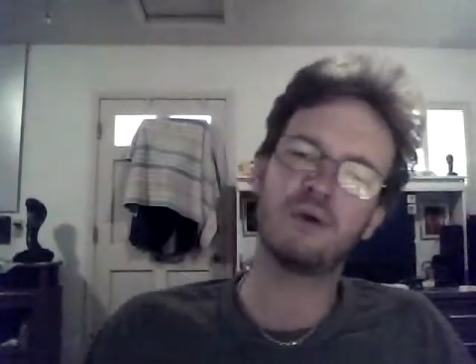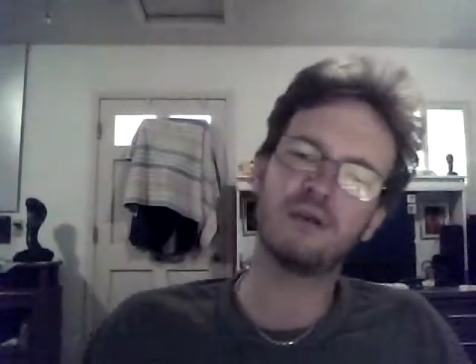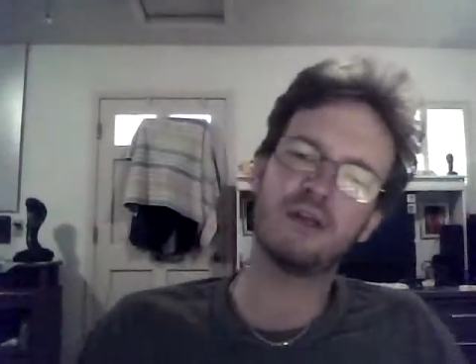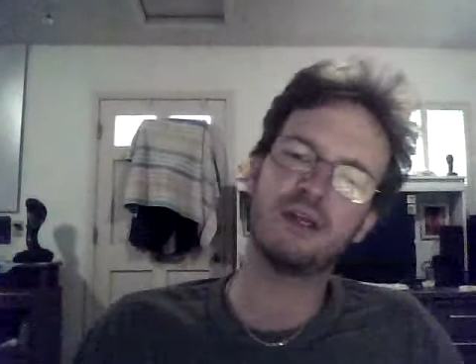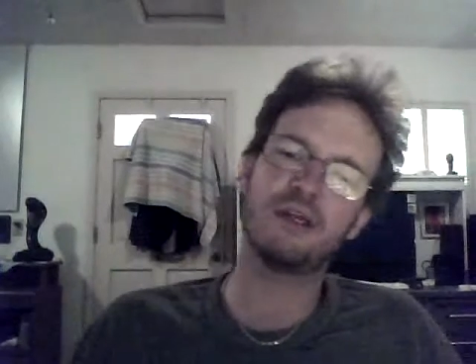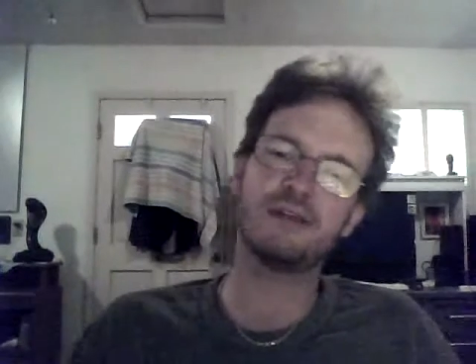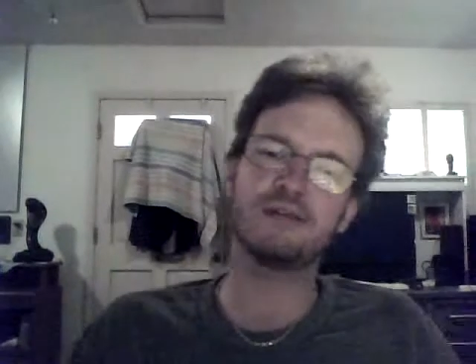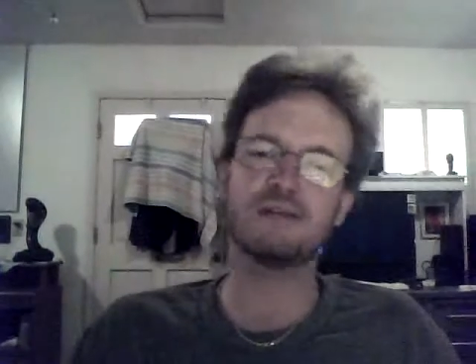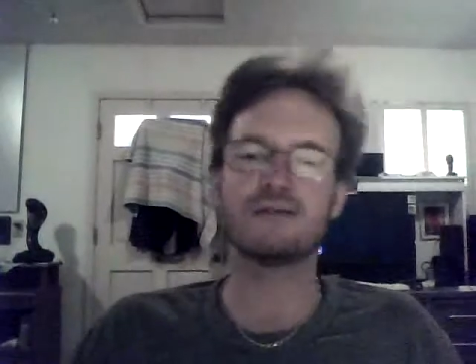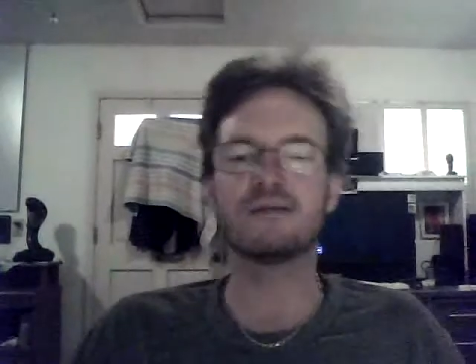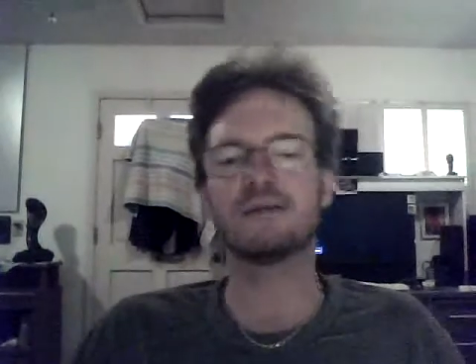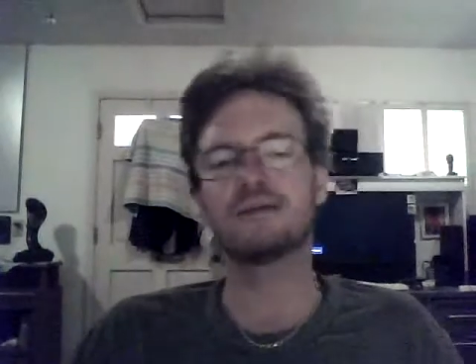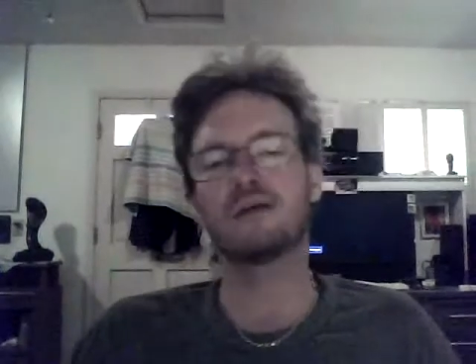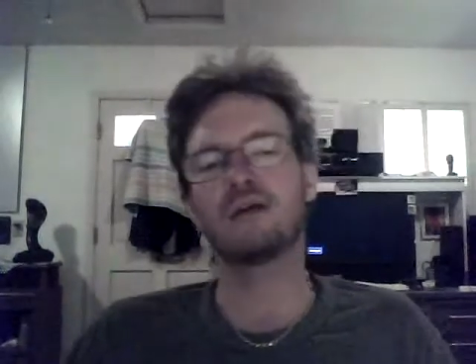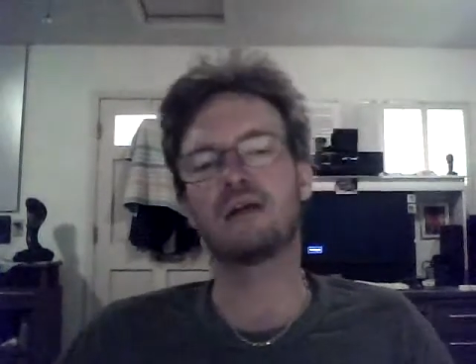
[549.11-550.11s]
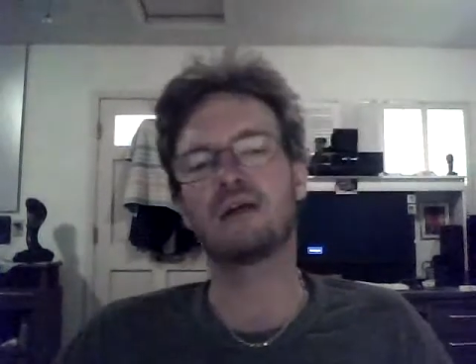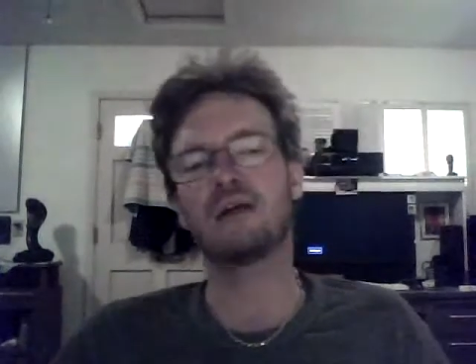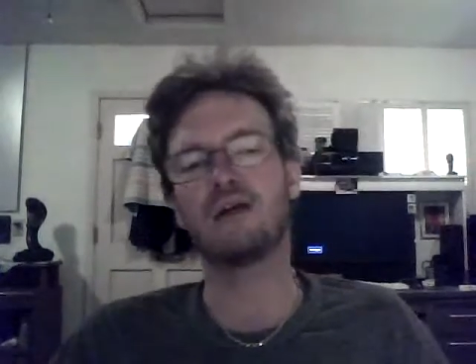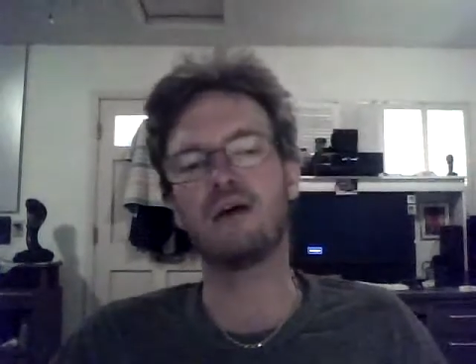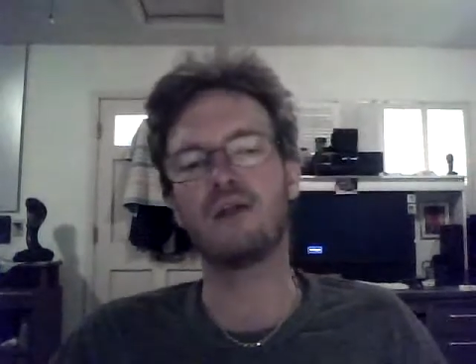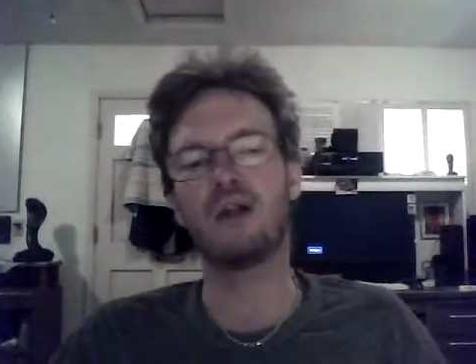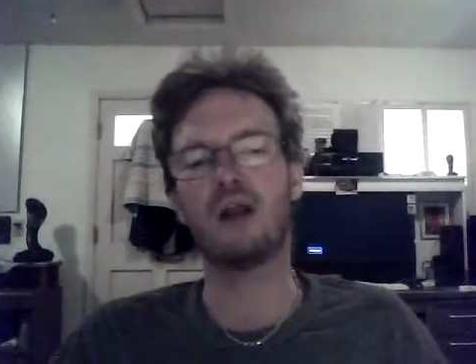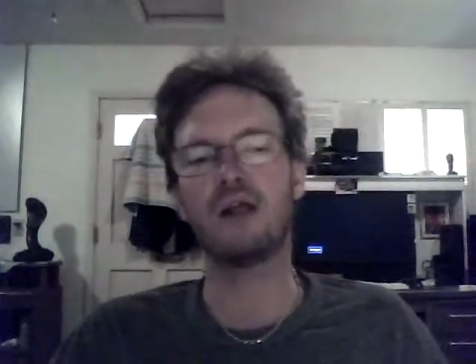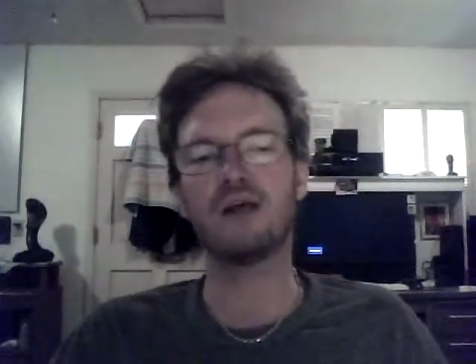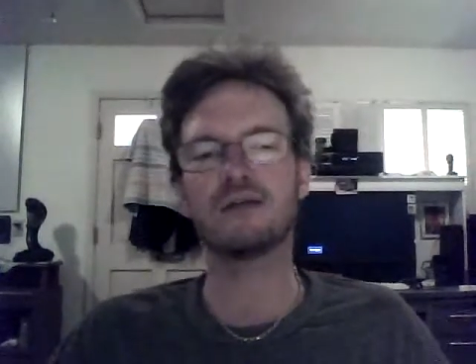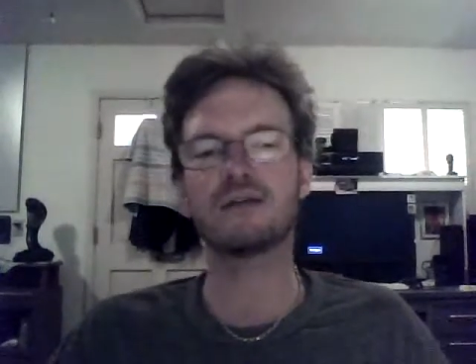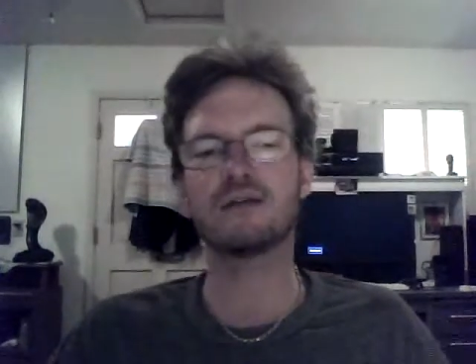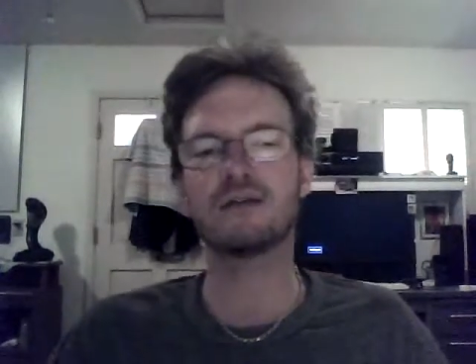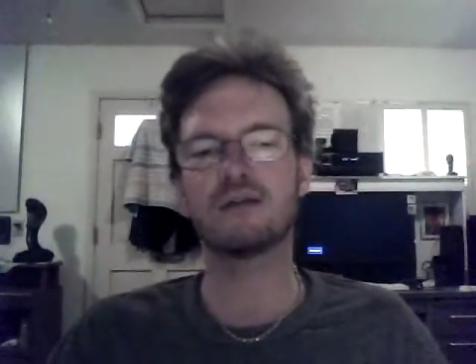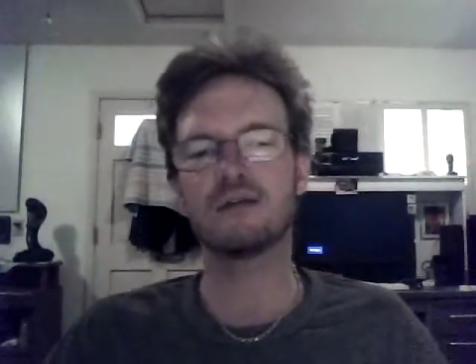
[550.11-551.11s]
of these, get on the
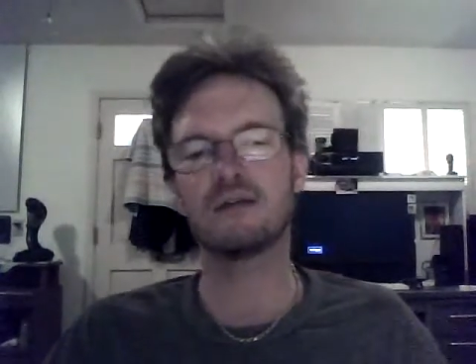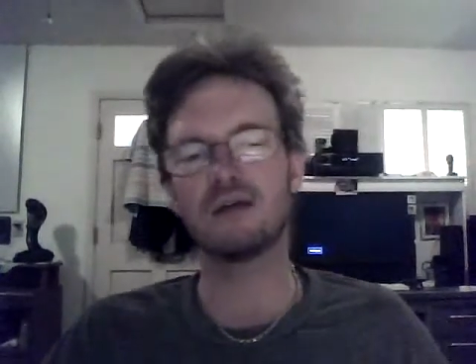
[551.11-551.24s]
list.